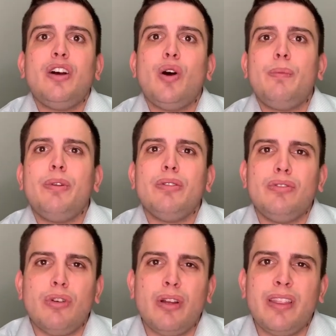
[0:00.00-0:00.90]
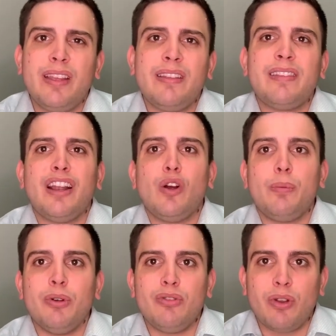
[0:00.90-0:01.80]
Hope you enjoy this, and I
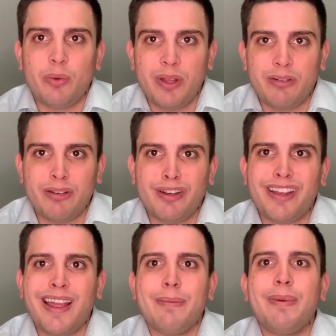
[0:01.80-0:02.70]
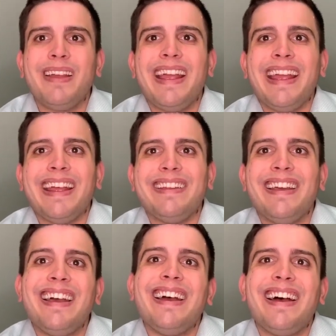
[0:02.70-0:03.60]
hope you enjoy the weekly recap, and
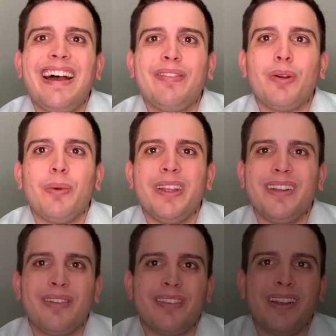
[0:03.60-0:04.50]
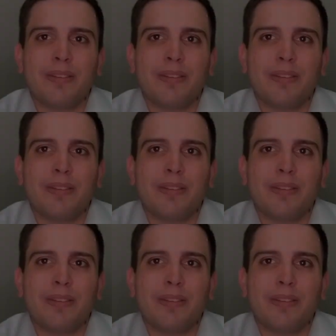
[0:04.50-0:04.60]
have a good week. I'll see you